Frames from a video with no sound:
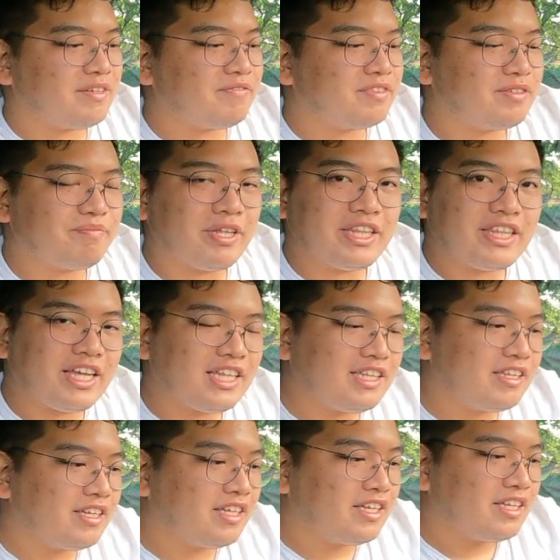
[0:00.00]
they
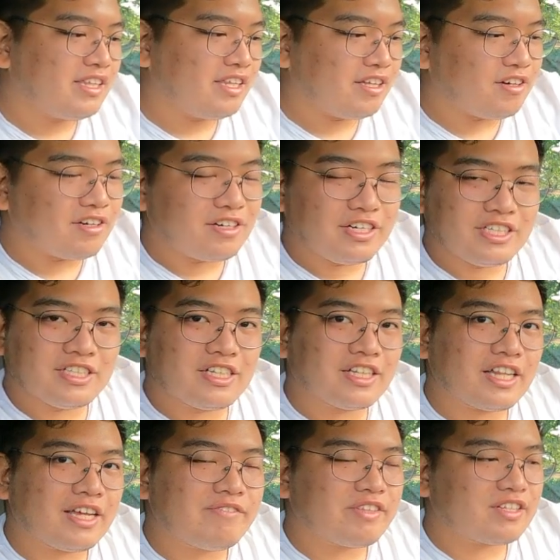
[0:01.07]
maintained the original
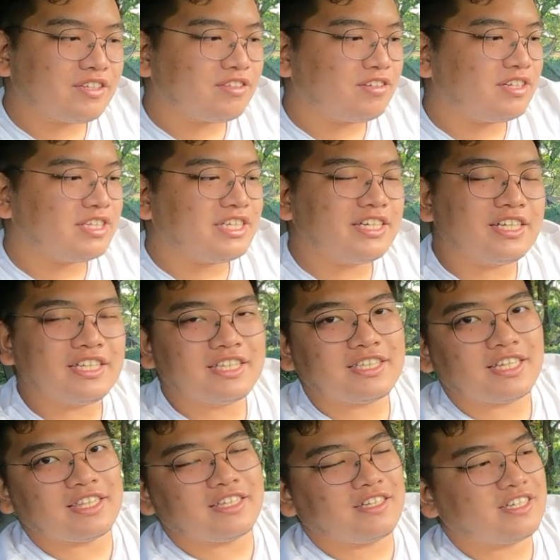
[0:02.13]
climate controls here in the
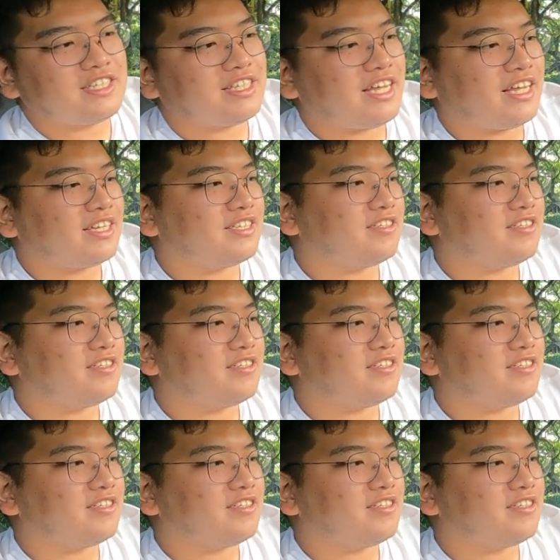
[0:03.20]
center stack.